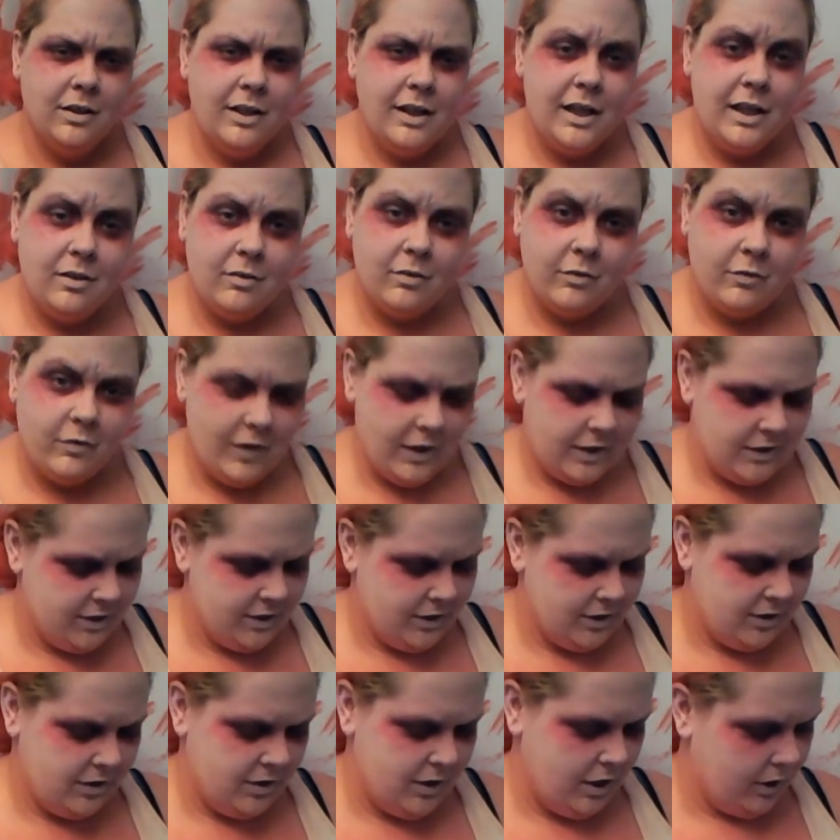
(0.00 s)

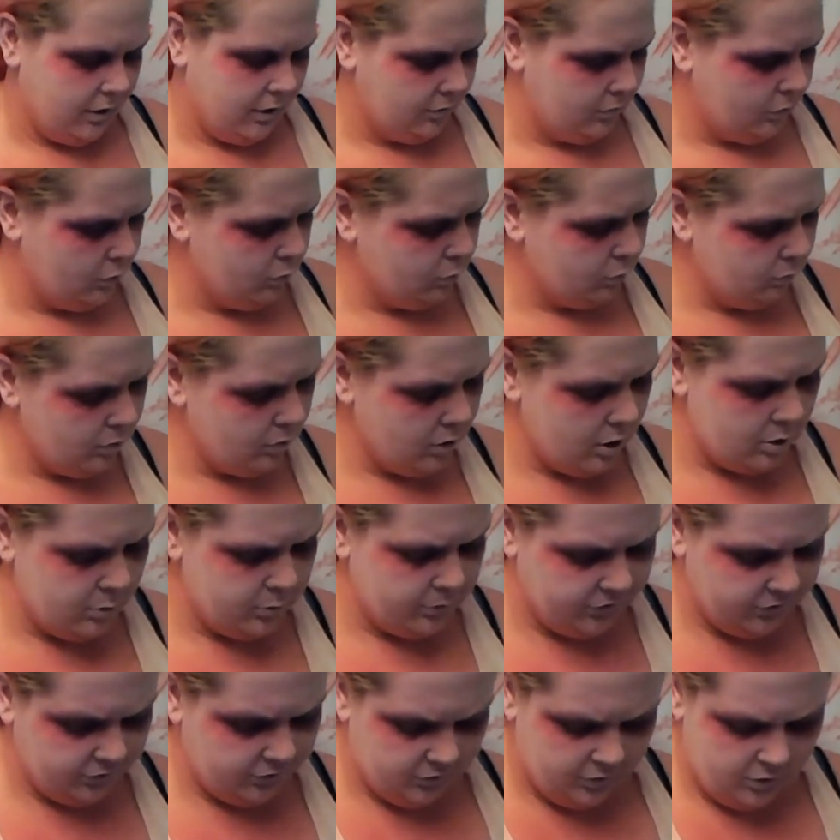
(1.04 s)
infected and
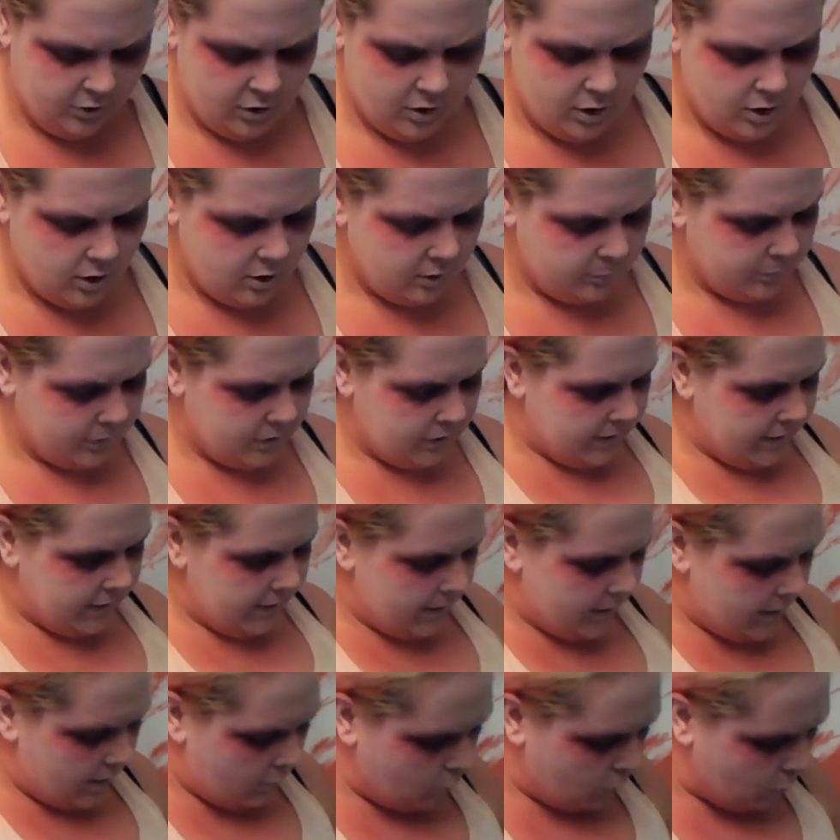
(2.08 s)
gross. I'm going to get
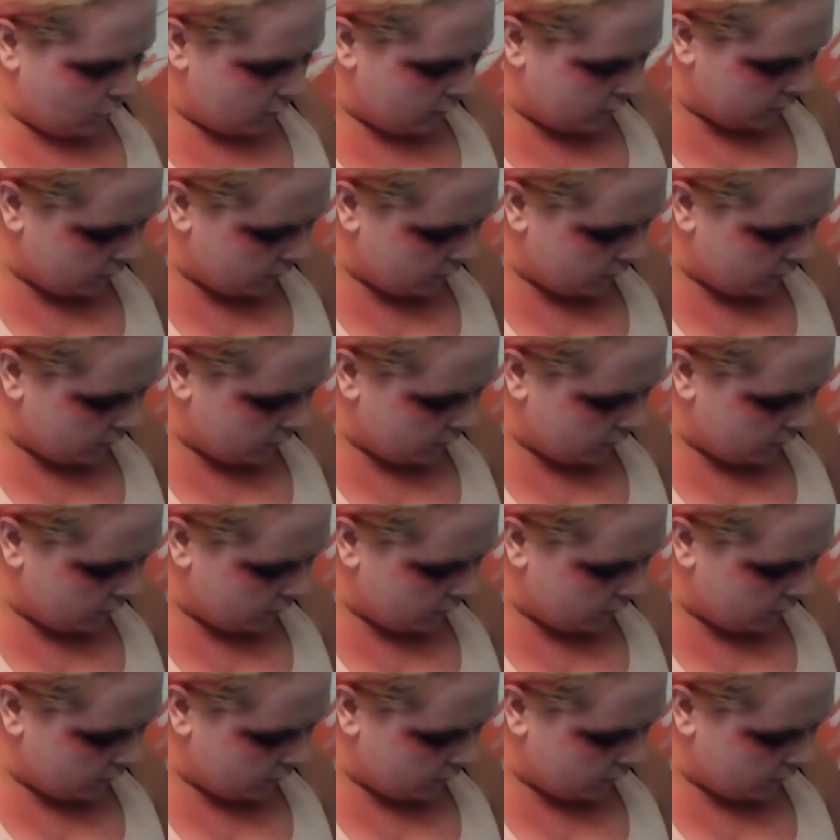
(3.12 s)
out one